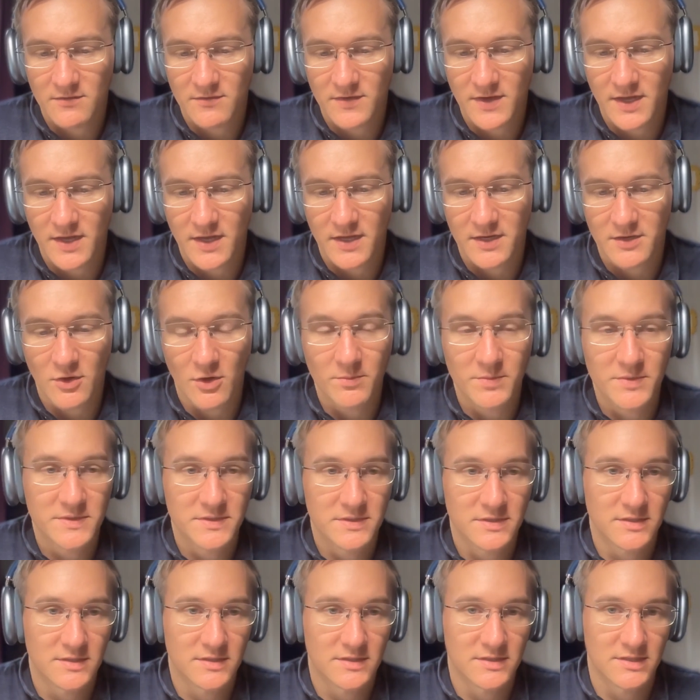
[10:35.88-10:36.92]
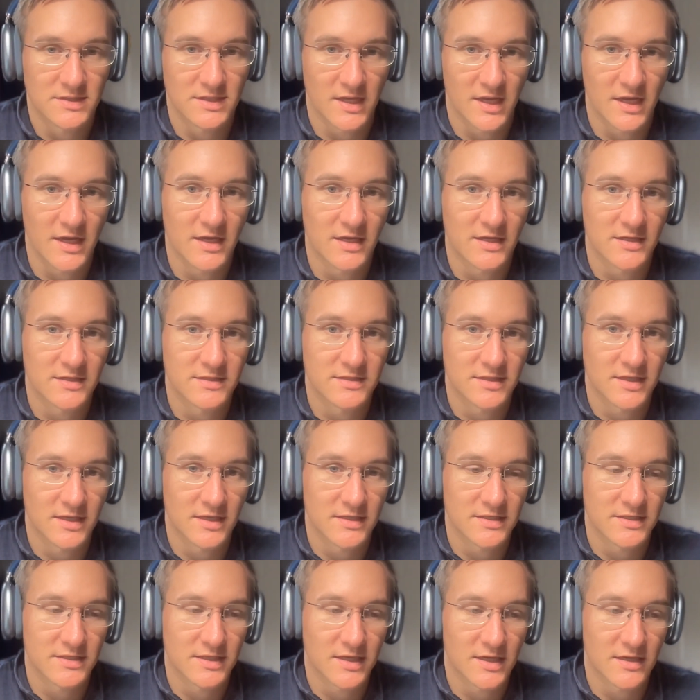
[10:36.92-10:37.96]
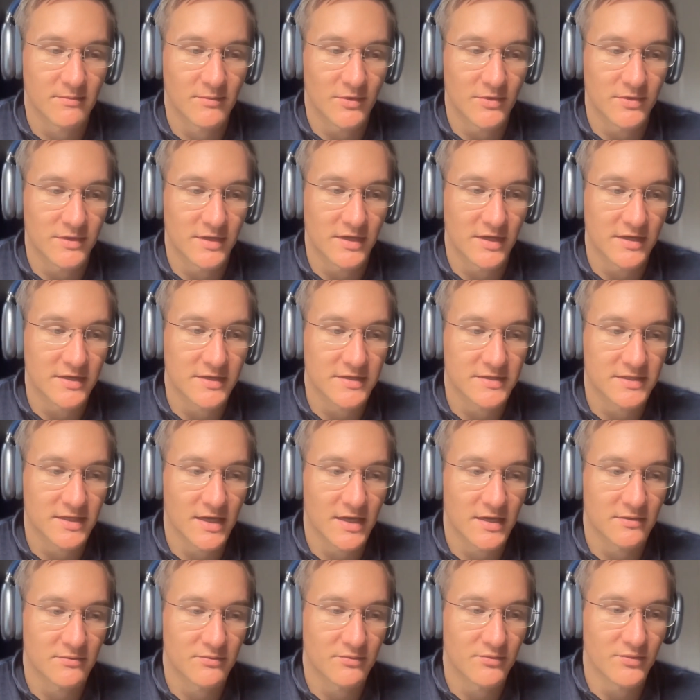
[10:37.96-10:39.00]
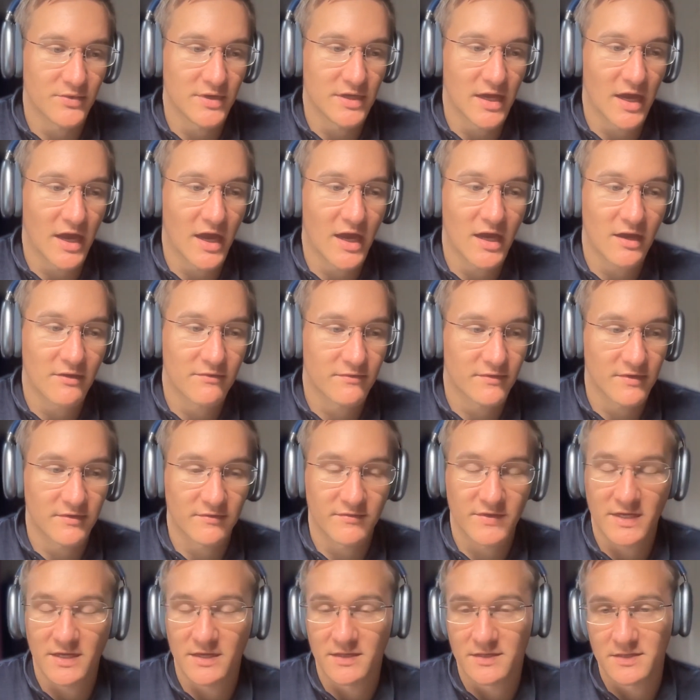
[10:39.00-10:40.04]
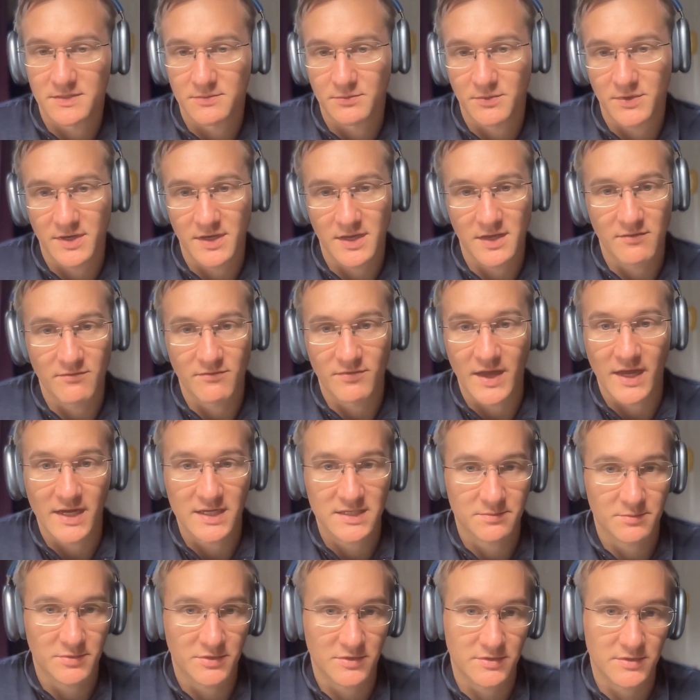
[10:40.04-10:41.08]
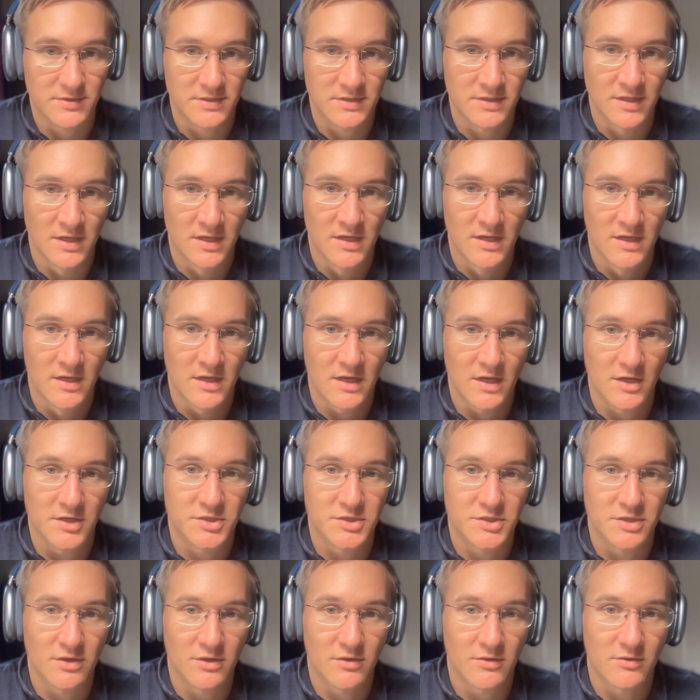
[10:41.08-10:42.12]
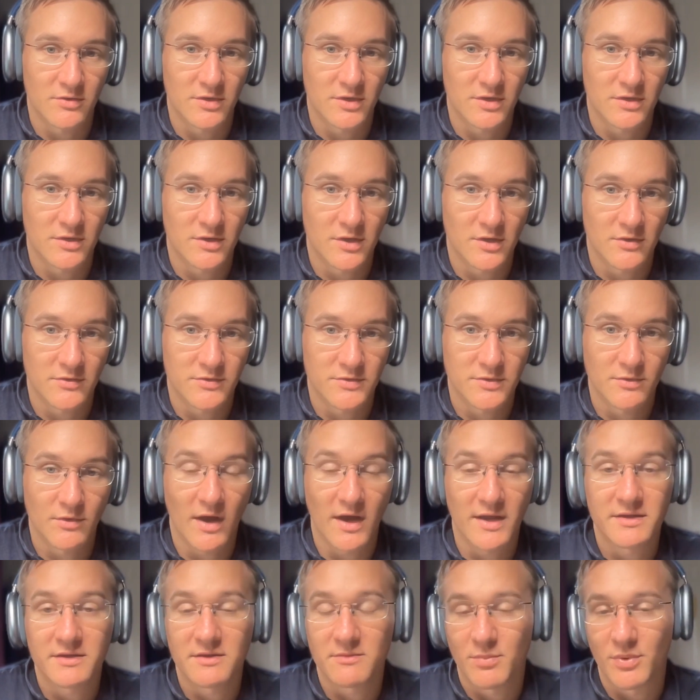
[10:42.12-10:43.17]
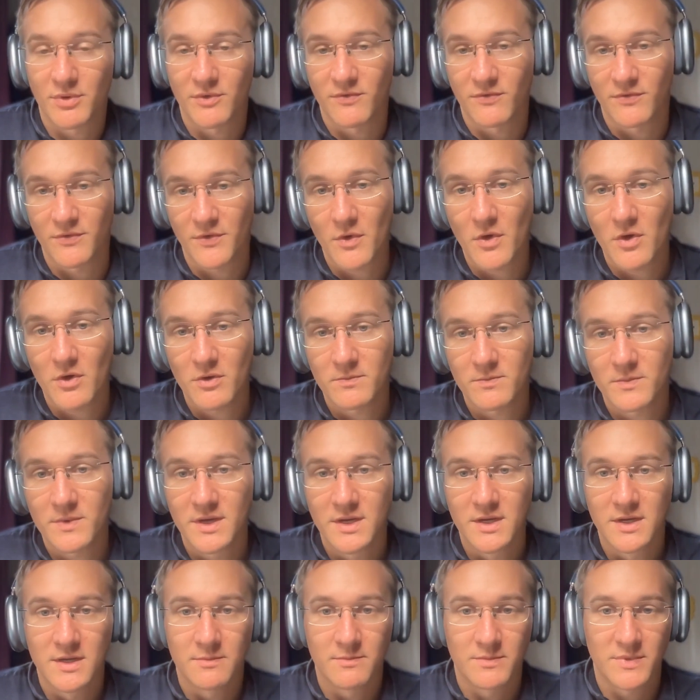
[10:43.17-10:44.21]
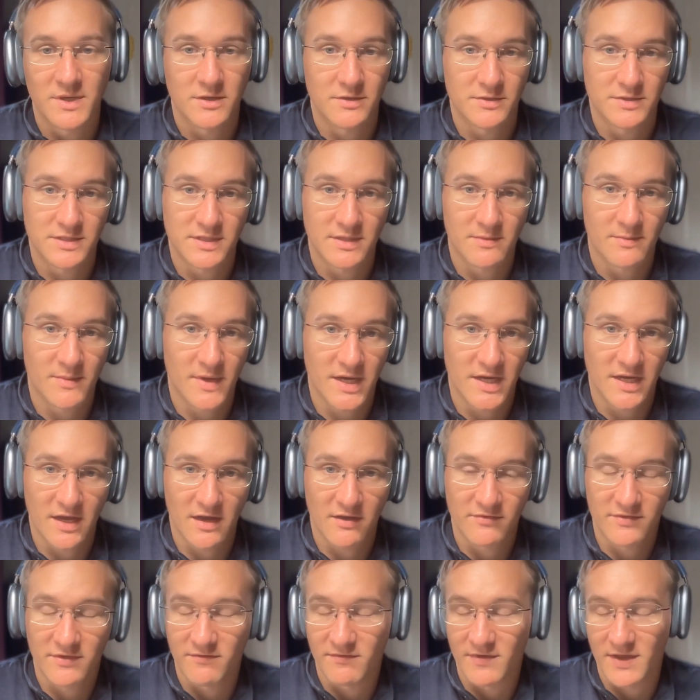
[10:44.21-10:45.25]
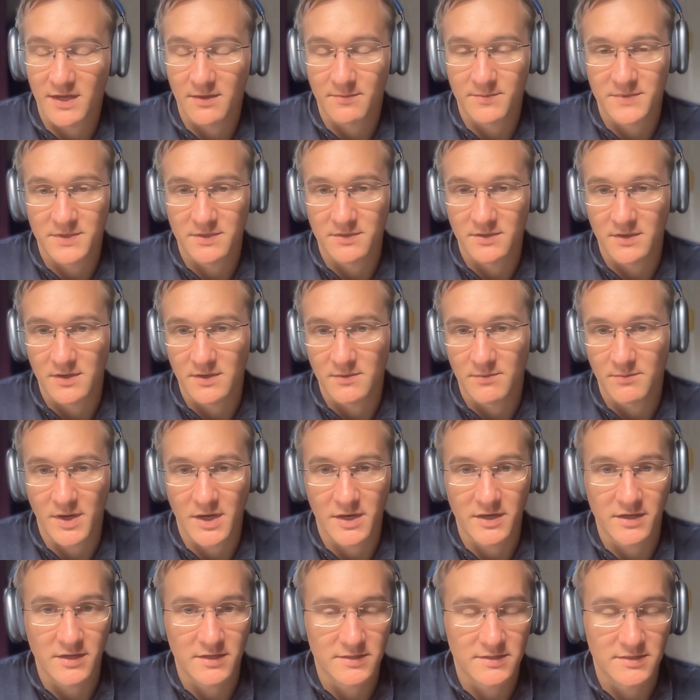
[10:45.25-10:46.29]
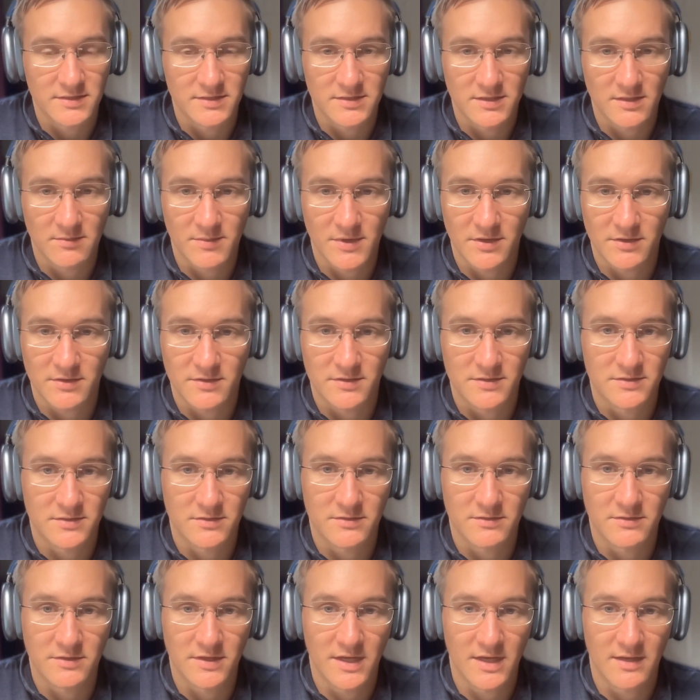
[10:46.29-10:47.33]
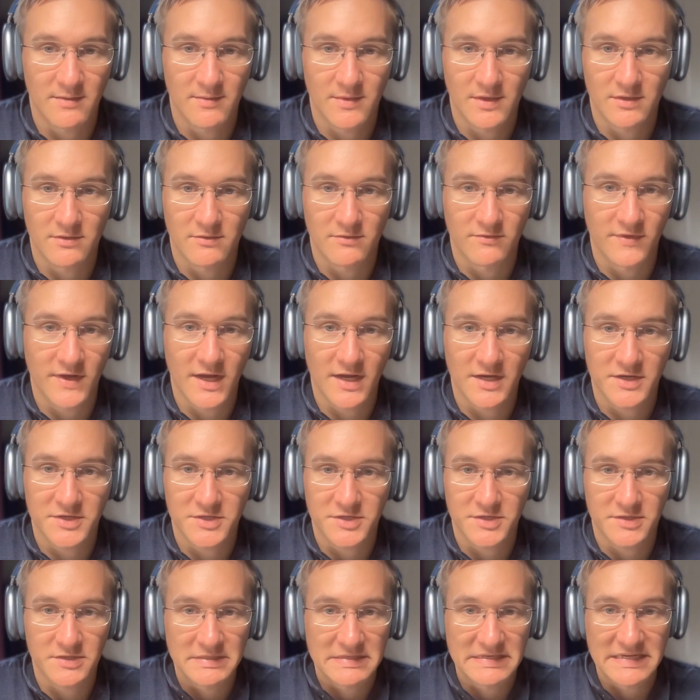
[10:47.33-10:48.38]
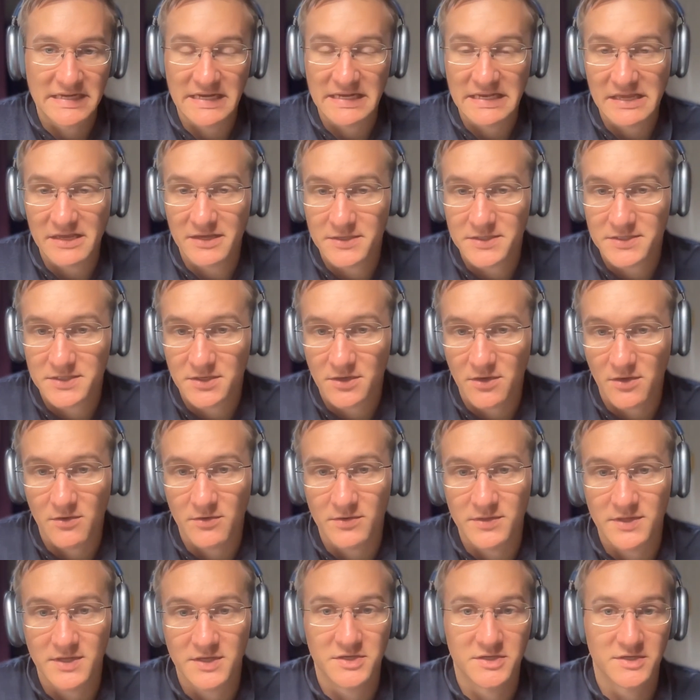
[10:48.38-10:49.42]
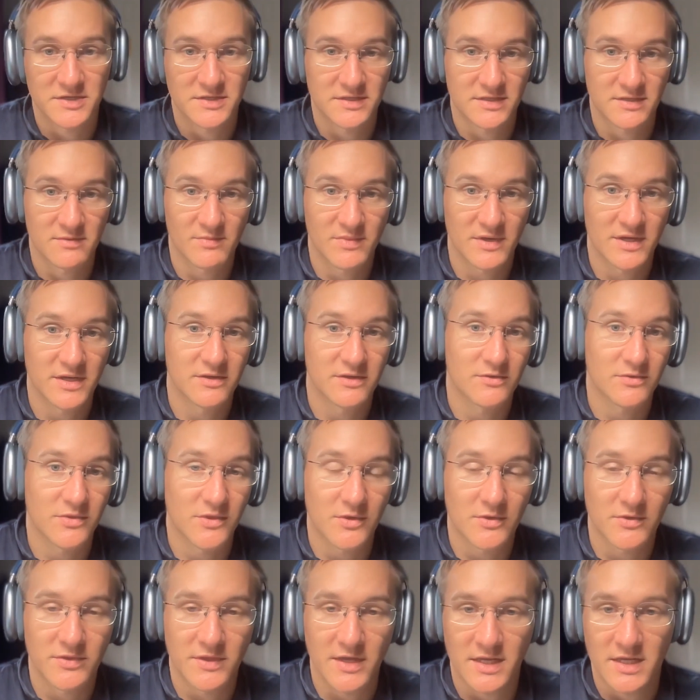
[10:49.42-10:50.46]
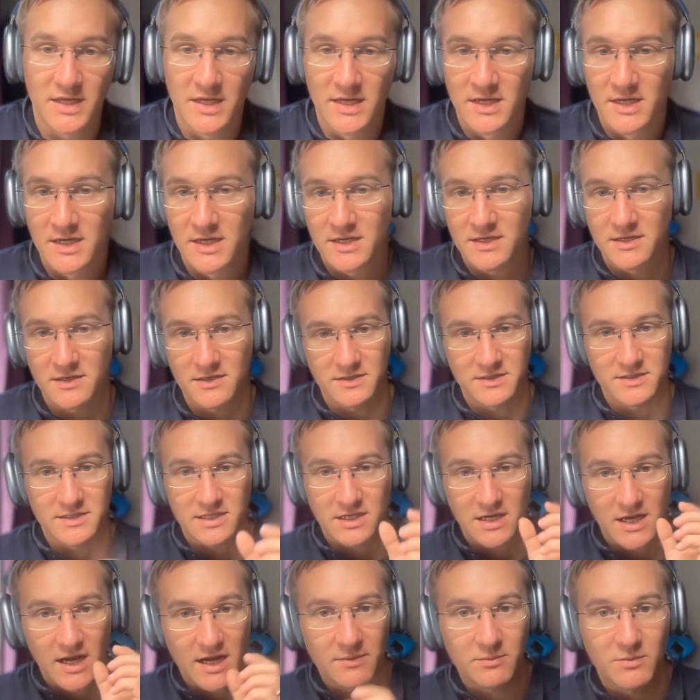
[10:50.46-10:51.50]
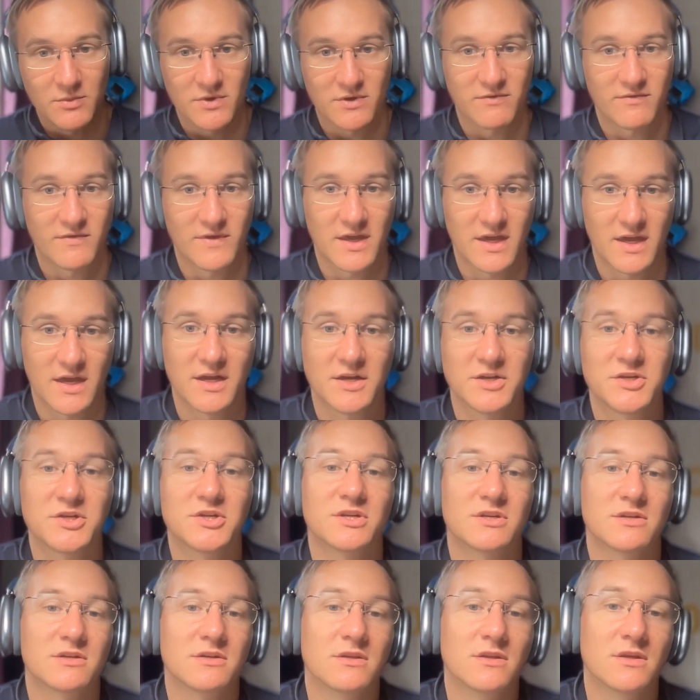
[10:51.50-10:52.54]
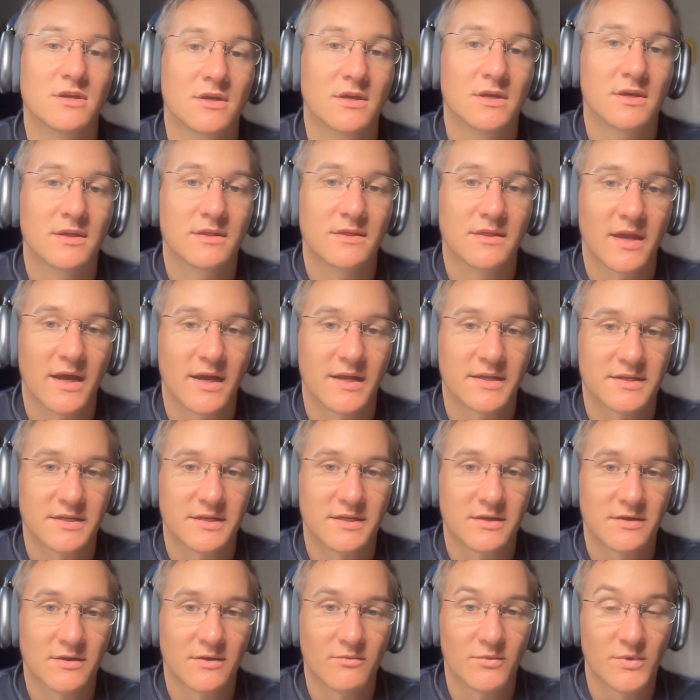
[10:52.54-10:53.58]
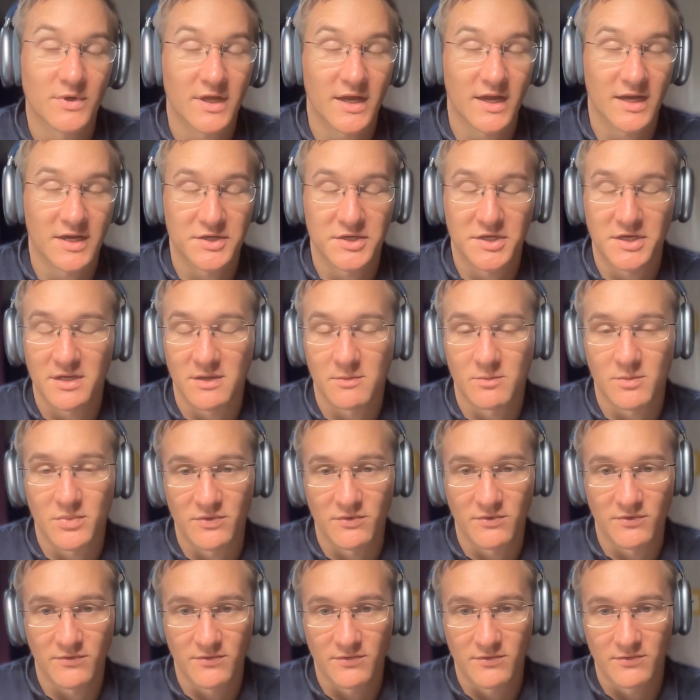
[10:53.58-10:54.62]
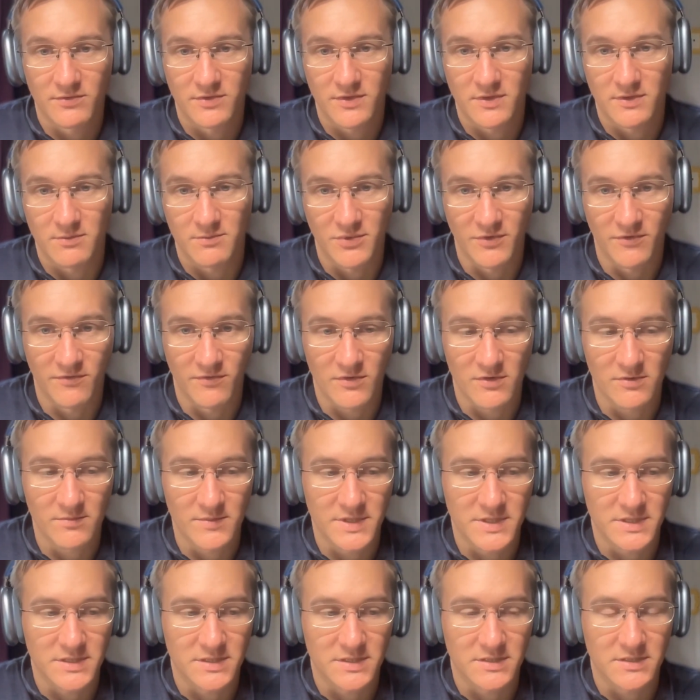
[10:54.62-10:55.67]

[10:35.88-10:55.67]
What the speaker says: of like at opposites there is that on the other side, we have evidence where even experts are shown, to underperform because they might have developed a bias about a certain chemical reaction 10 years ago, and they just simply don't know that there's a slight modification that, would actually improve the performance.